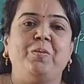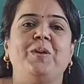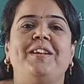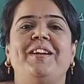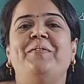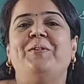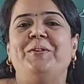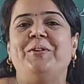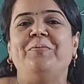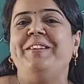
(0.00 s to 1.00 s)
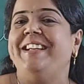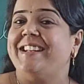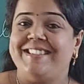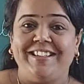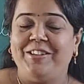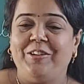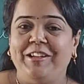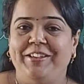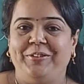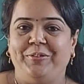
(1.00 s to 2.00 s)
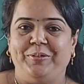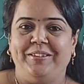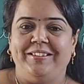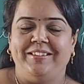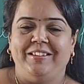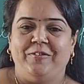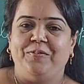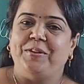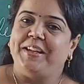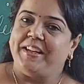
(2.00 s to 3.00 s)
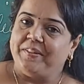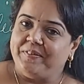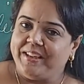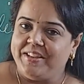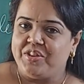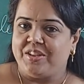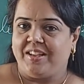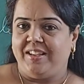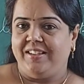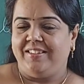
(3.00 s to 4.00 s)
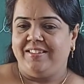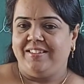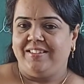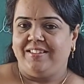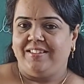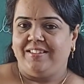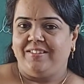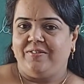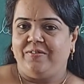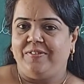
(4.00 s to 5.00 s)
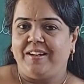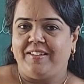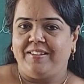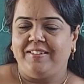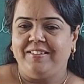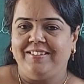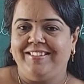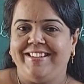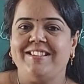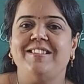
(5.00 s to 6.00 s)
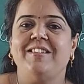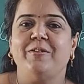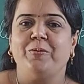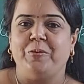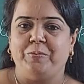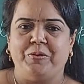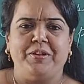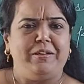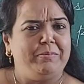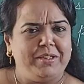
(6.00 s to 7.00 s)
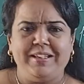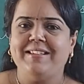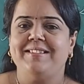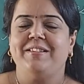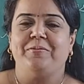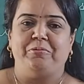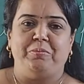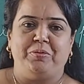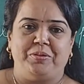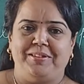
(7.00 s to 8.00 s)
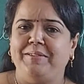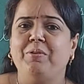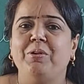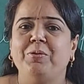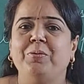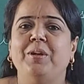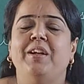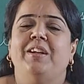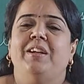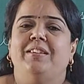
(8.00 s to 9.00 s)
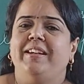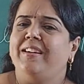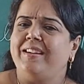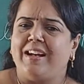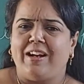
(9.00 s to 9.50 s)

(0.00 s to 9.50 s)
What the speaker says: what I want to be. As I told you, for every child, father is the role model, mother is the role model. They are